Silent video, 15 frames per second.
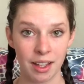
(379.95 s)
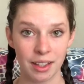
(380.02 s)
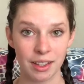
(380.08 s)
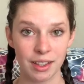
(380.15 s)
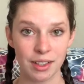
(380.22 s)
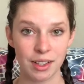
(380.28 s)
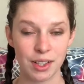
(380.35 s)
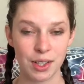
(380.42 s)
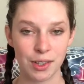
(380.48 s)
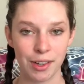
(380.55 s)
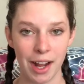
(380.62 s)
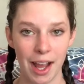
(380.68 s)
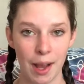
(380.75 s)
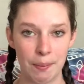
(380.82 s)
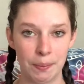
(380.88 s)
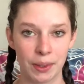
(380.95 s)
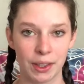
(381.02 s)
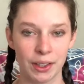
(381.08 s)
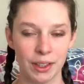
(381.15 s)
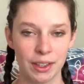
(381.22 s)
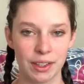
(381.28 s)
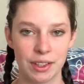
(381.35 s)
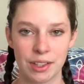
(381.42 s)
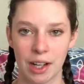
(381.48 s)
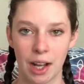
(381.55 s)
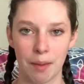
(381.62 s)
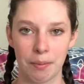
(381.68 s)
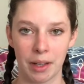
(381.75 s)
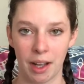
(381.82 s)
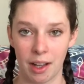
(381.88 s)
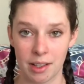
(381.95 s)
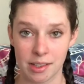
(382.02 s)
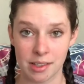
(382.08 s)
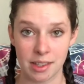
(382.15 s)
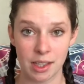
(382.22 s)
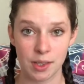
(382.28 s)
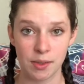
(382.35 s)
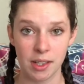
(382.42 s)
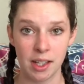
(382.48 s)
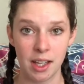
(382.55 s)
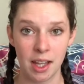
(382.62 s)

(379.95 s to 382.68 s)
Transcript: Your trap. Good job, guys. This one?